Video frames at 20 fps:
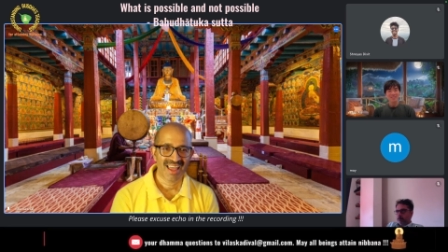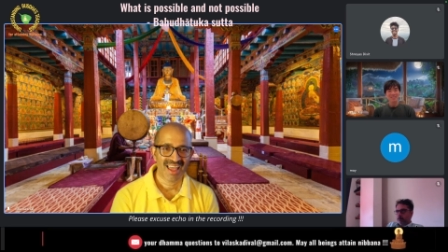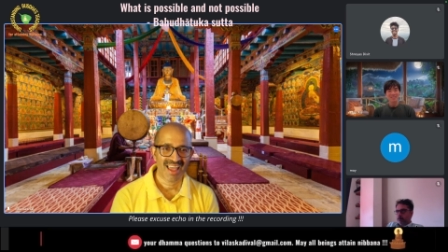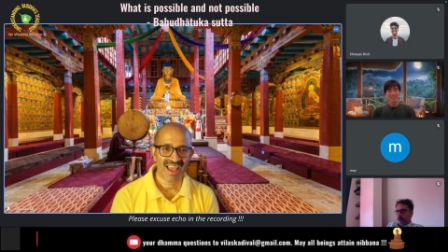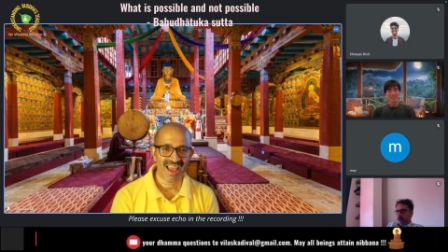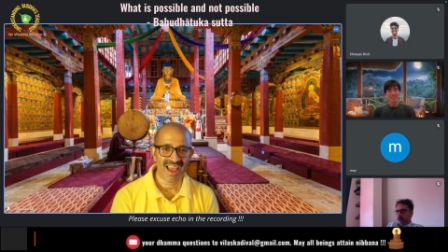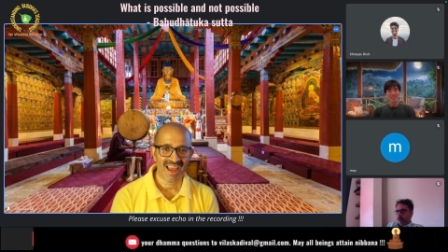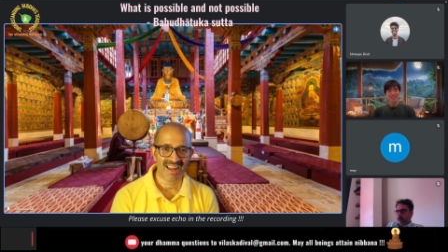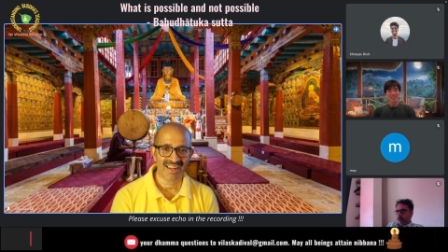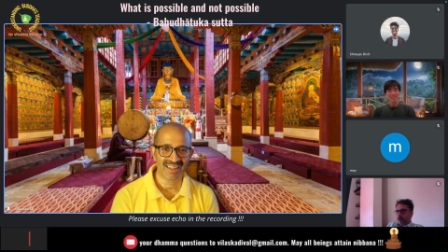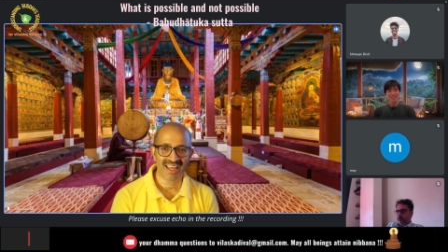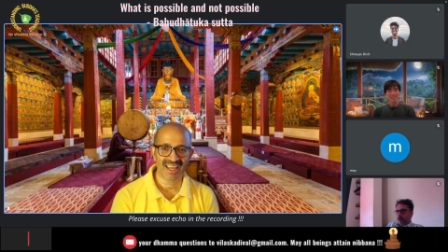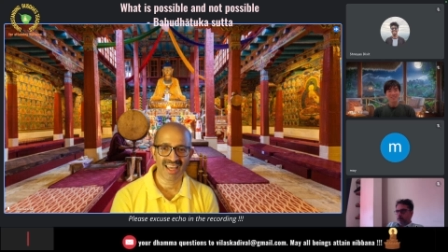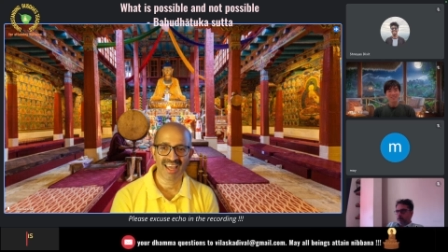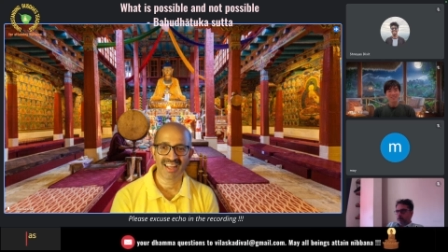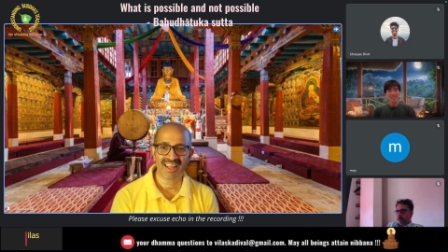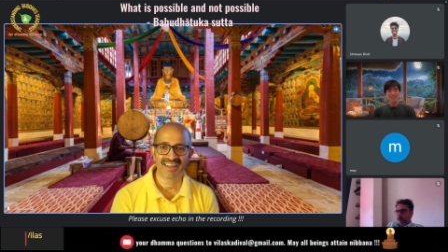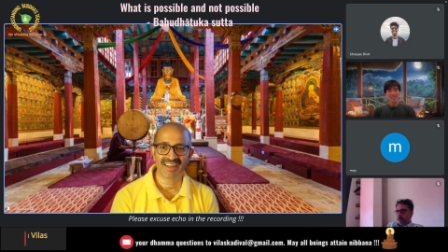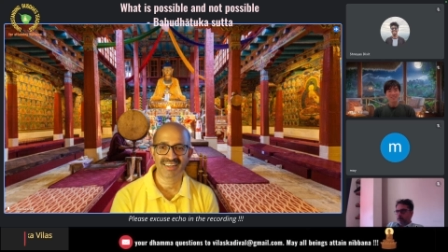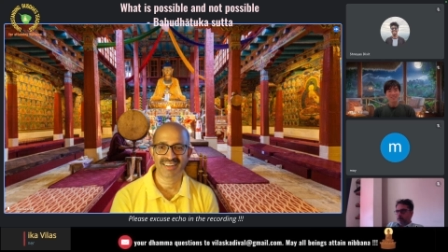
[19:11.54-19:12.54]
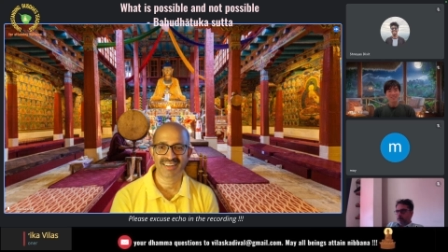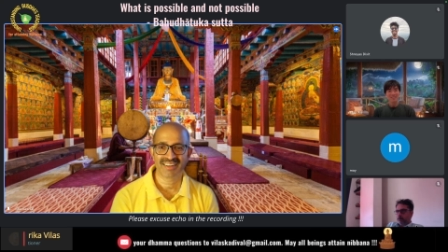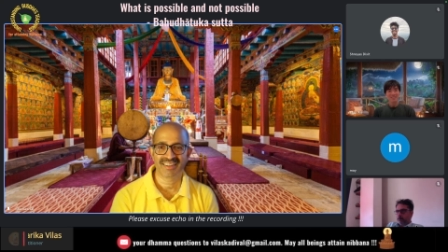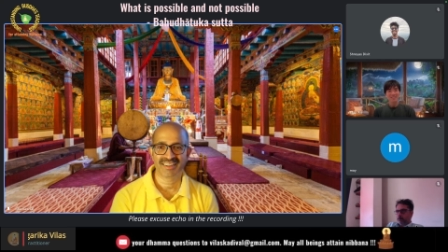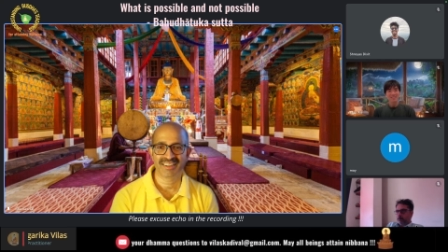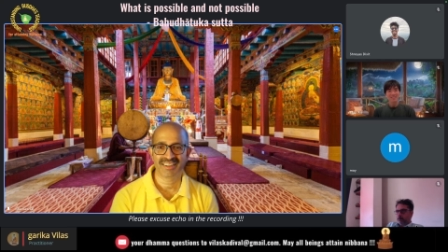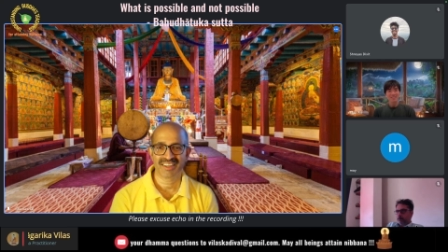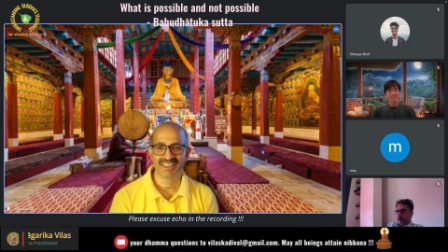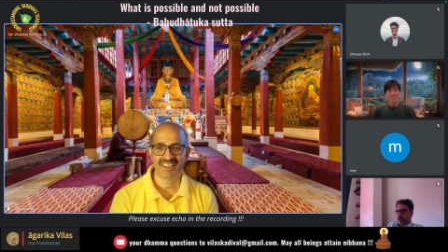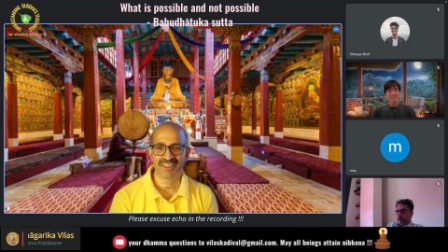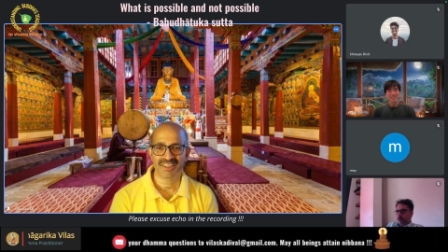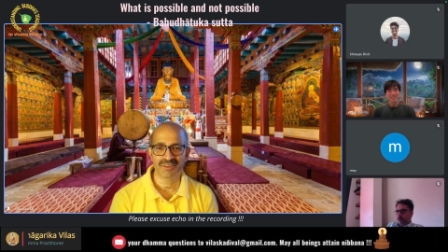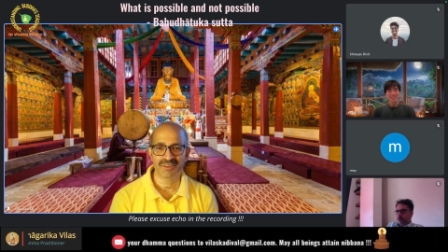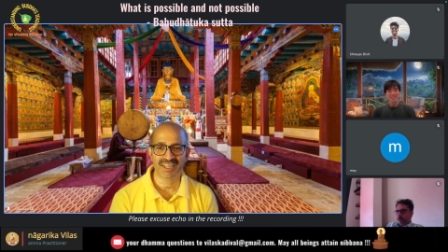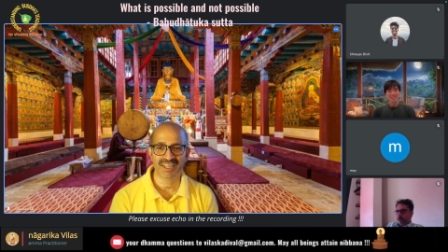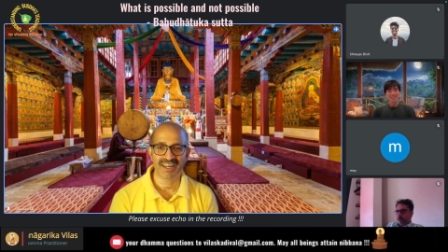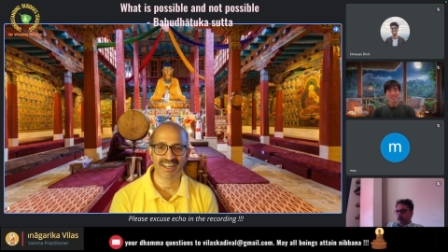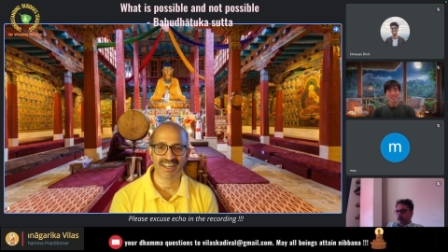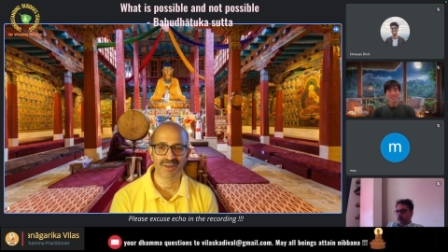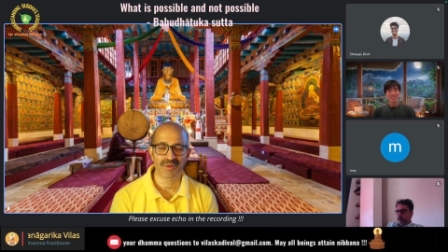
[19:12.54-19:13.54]
And then you
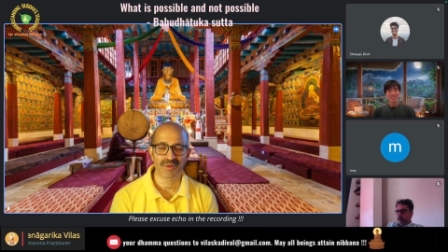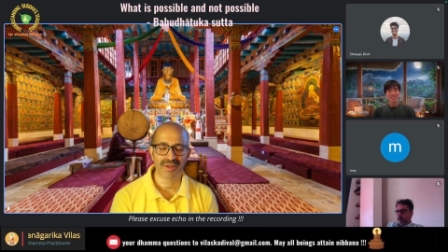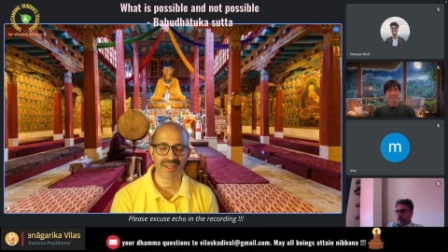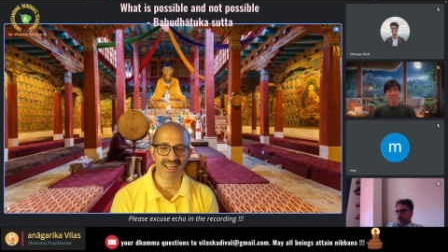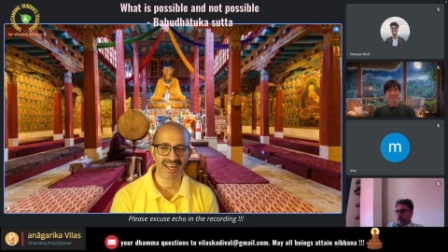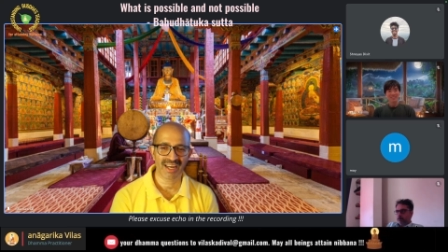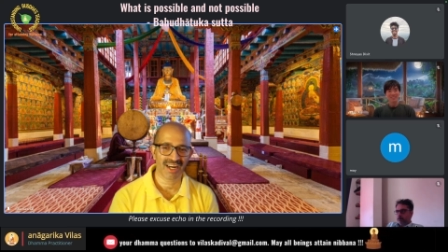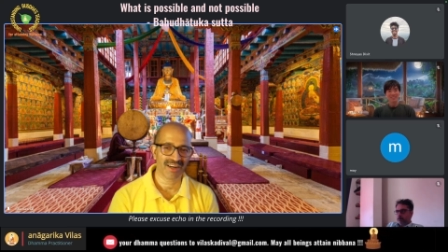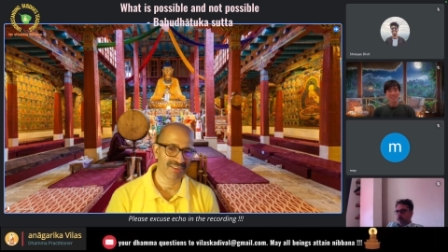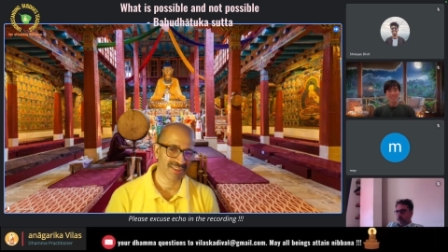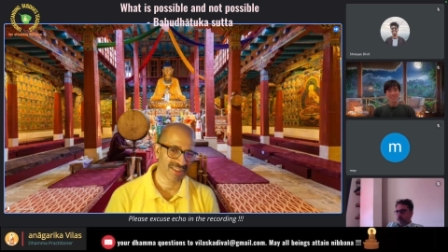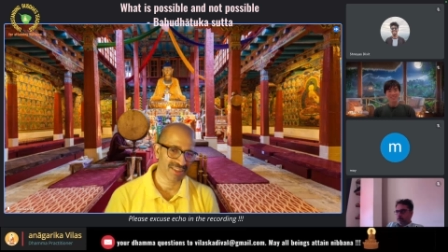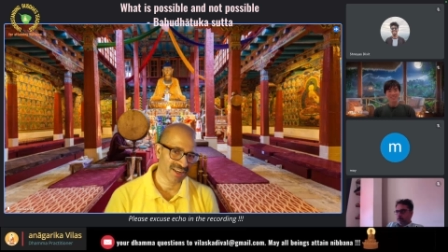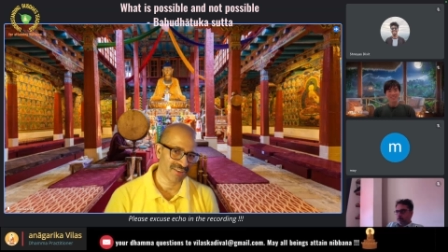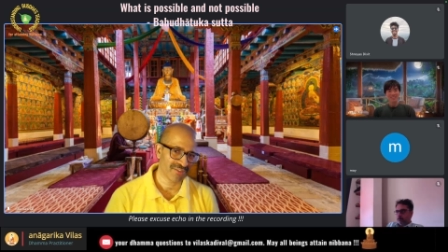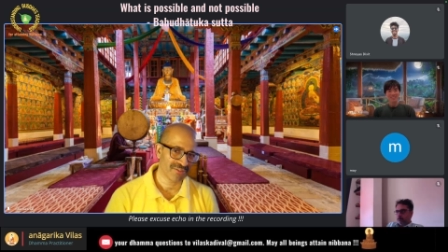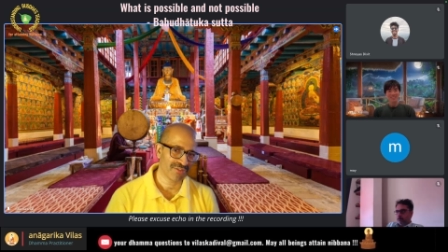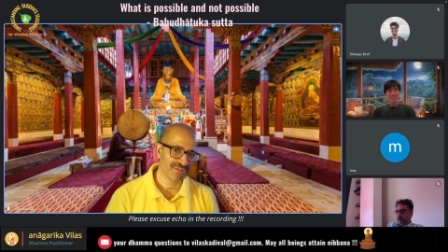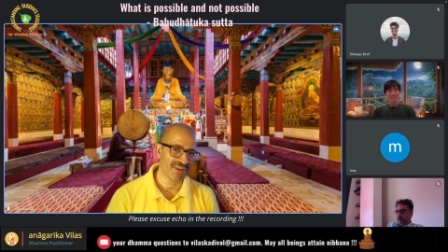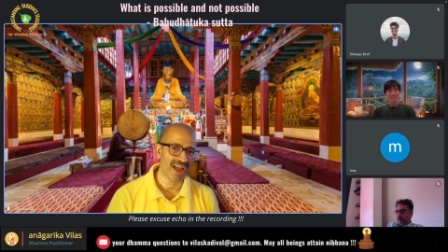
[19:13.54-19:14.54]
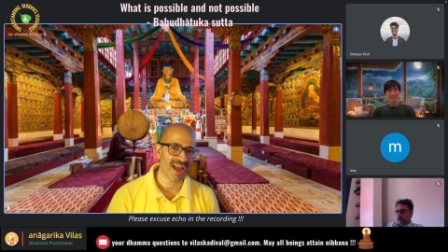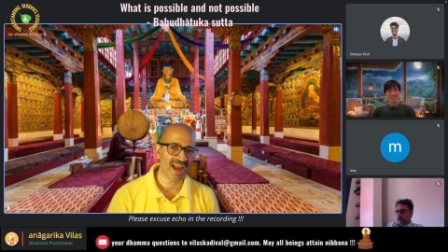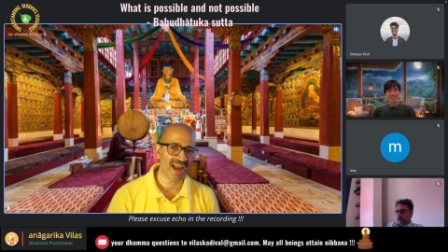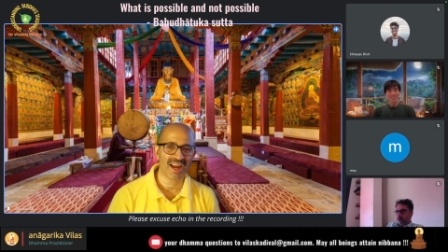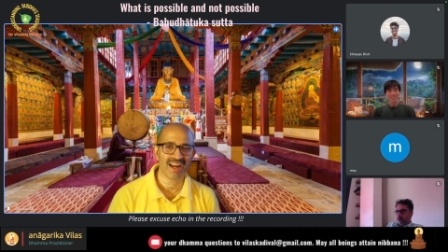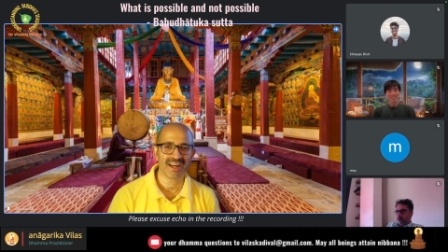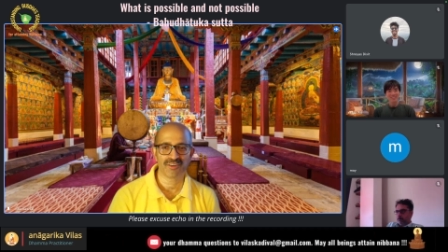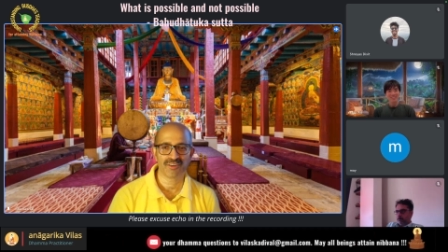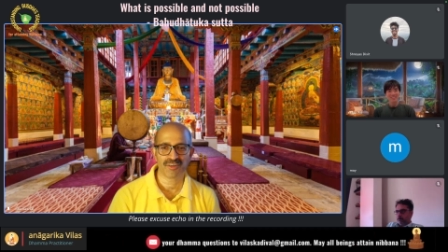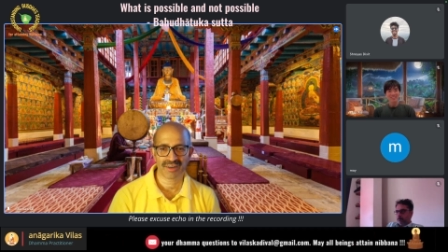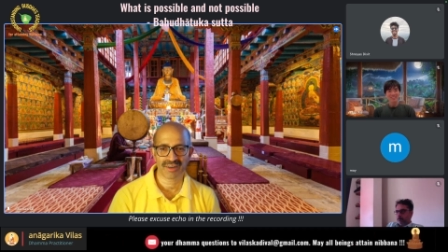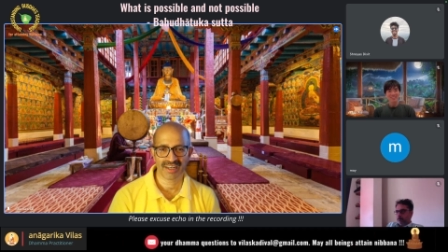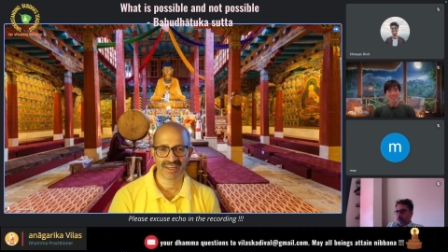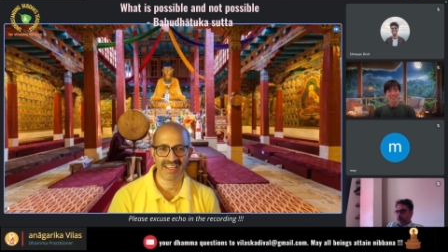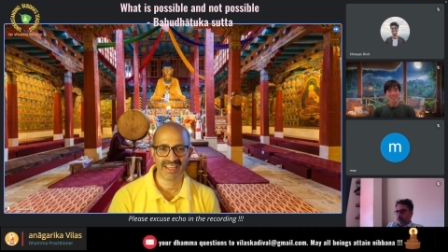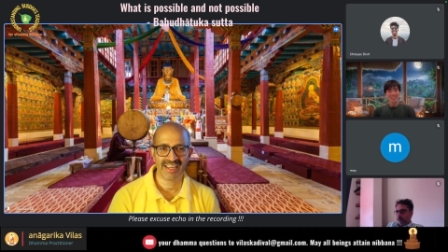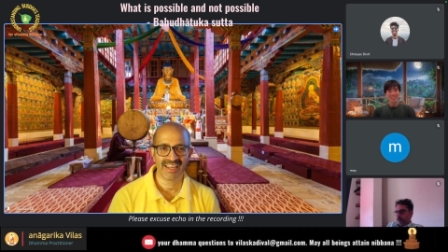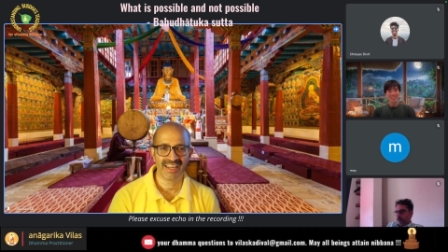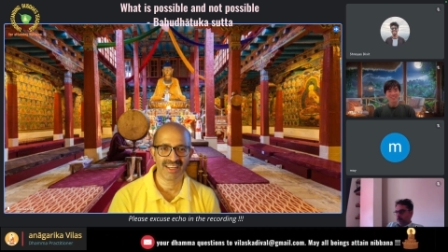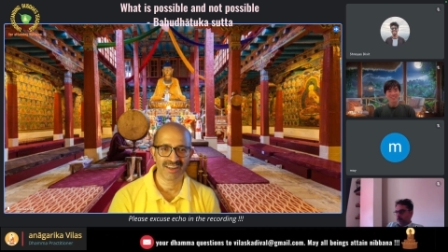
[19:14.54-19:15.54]
started looking at whether I'm fat or
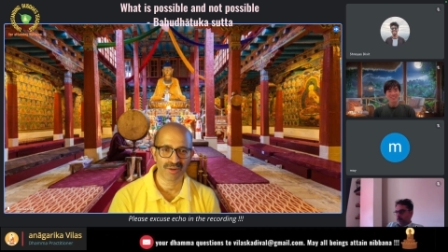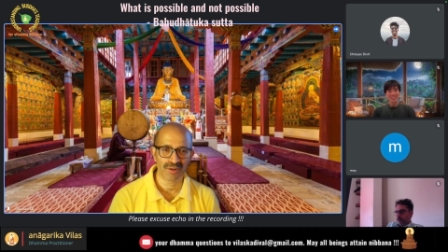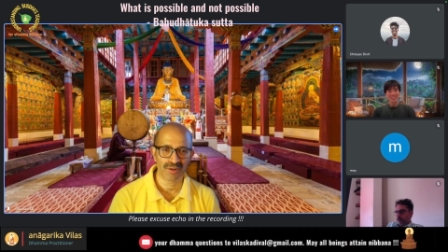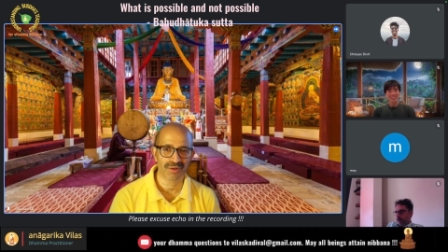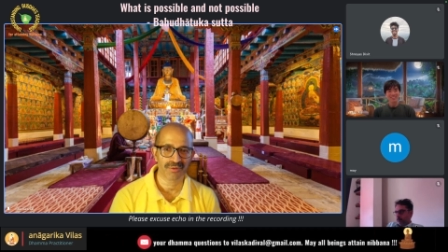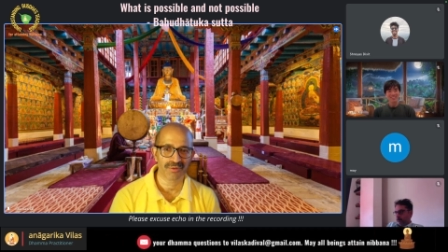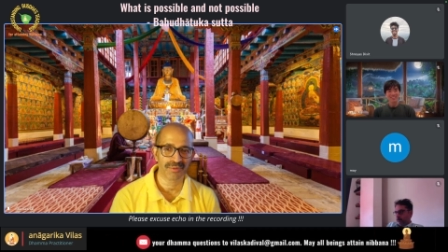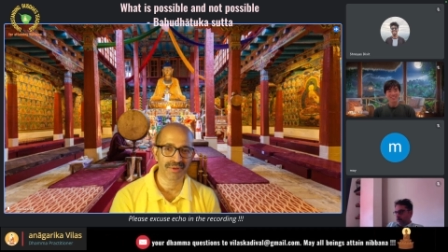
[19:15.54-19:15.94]
lean or whatever,